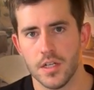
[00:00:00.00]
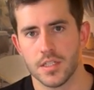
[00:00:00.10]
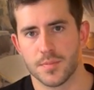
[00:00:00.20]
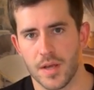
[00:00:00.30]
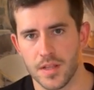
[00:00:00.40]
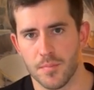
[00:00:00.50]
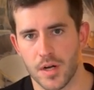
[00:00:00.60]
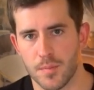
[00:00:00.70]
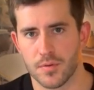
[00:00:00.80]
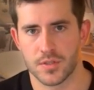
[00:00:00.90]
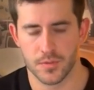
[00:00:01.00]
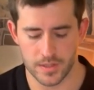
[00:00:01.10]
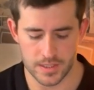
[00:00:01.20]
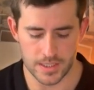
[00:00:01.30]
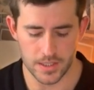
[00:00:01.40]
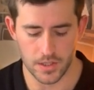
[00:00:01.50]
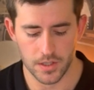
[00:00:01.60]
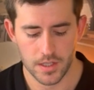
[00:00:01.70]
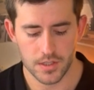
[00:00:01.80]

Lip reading: spend the money pursuing a deal,